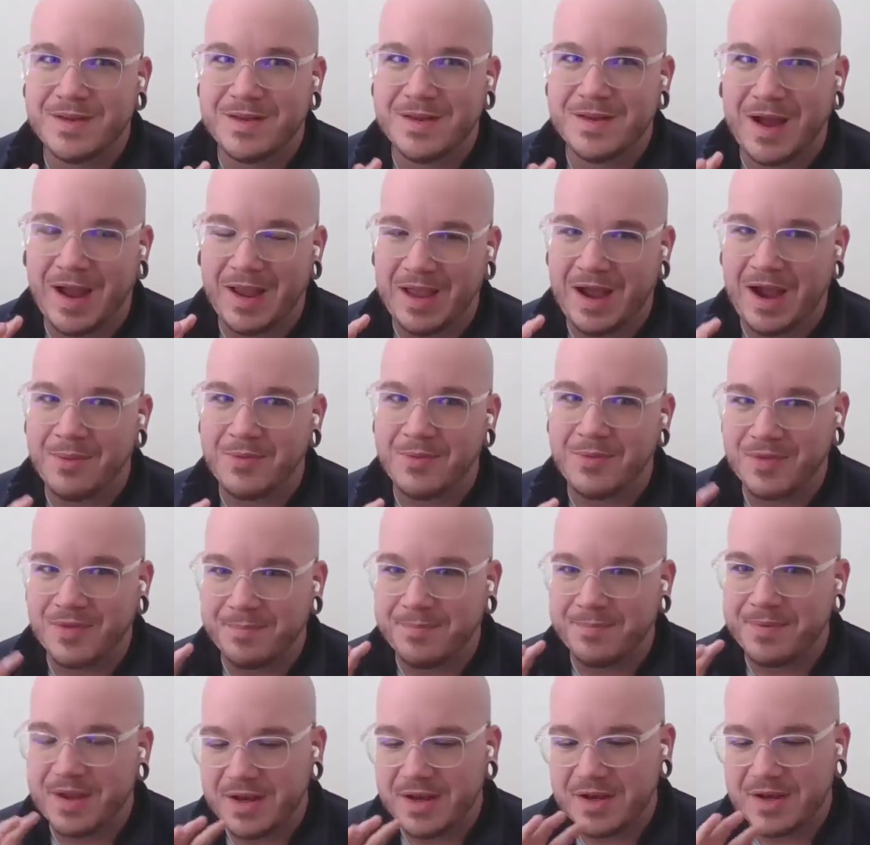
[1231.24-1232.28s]
I, I, would say
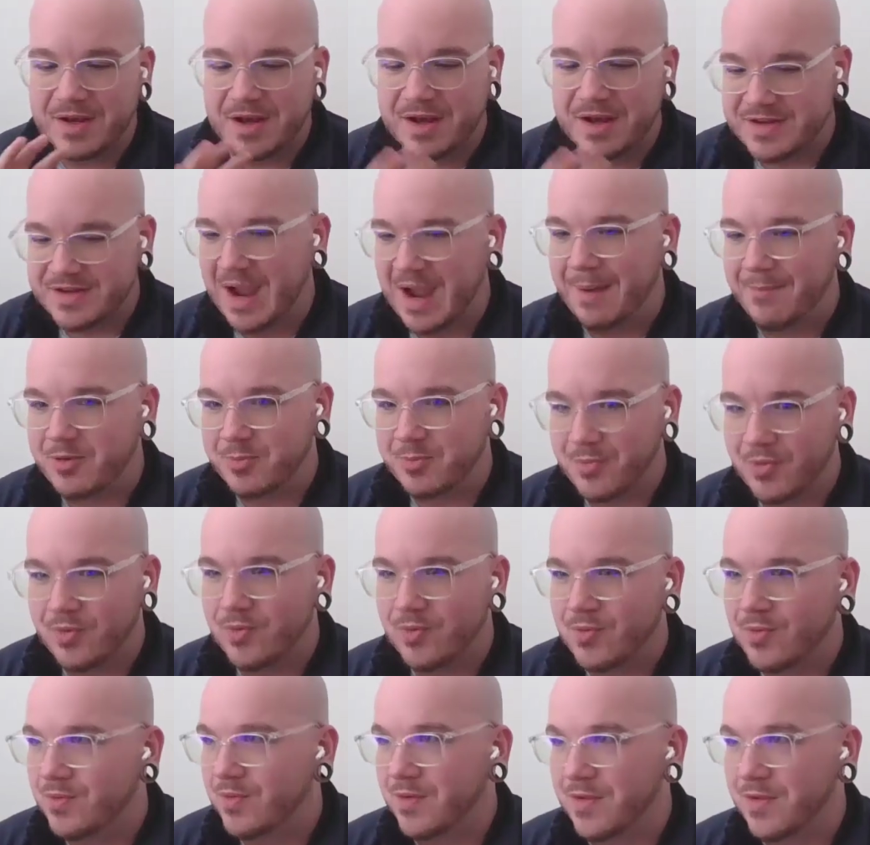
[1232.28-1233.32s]
being
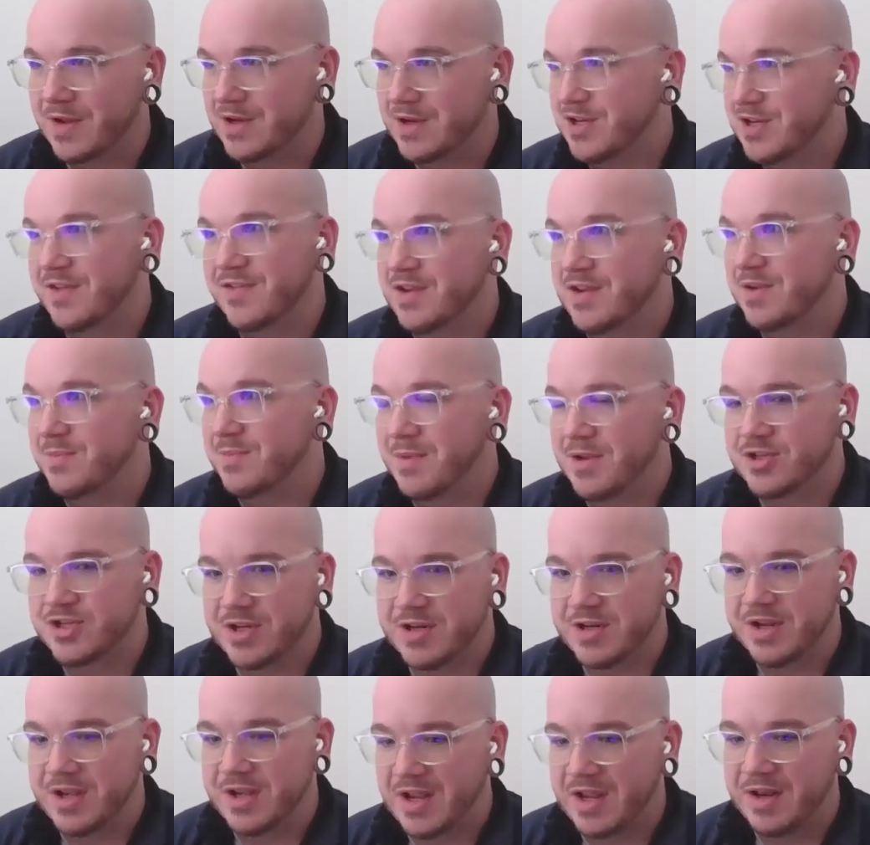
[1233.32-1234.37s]
adaptable, like Jessica had
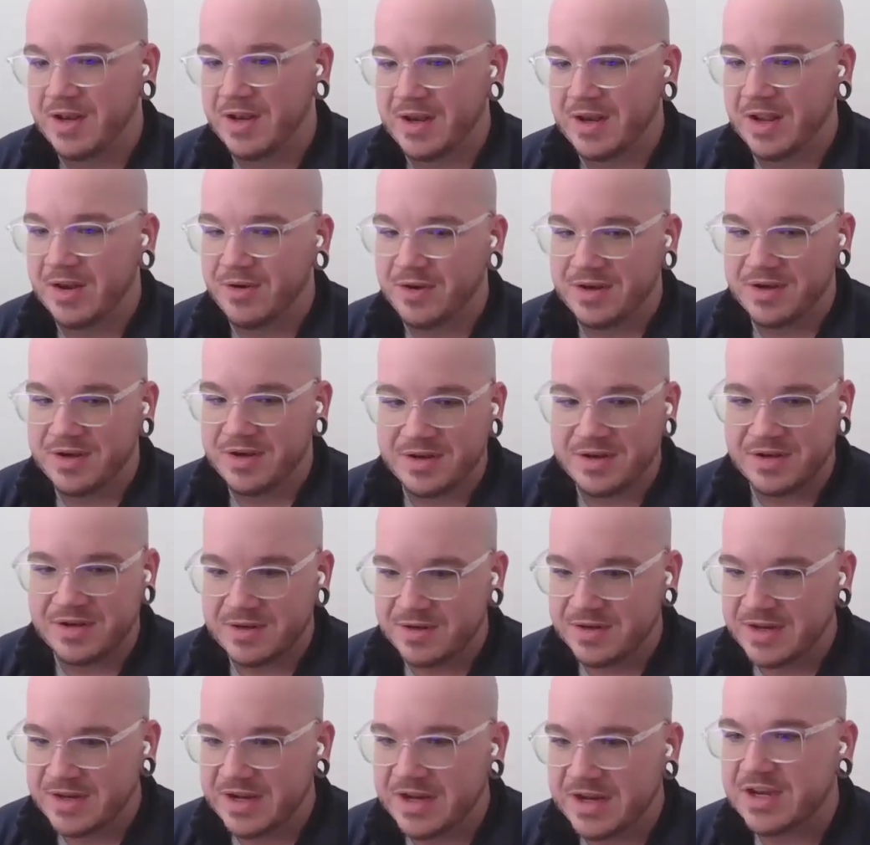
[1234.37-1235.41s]
mentioned, and and
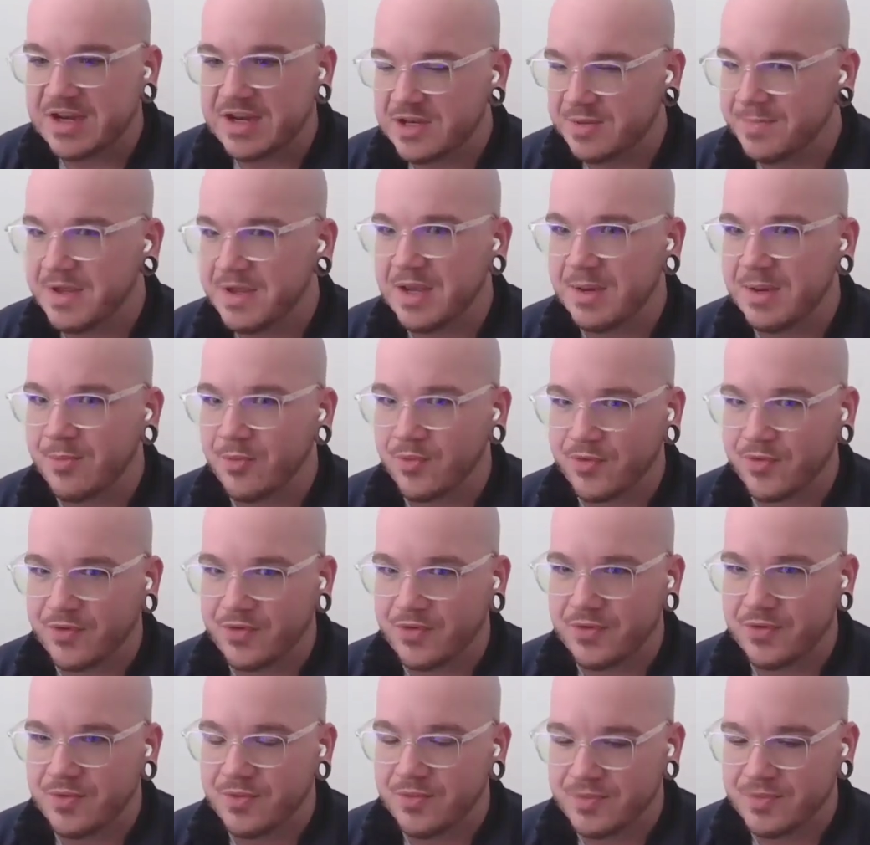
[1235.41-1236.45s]
needing to be able
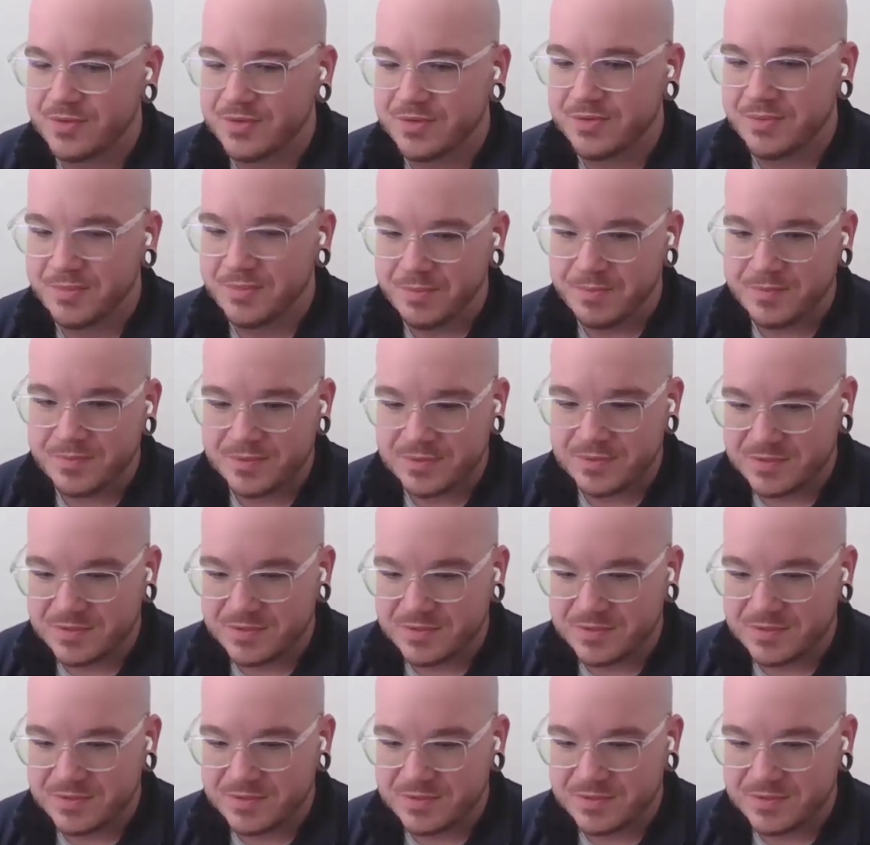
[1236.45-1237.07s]
to to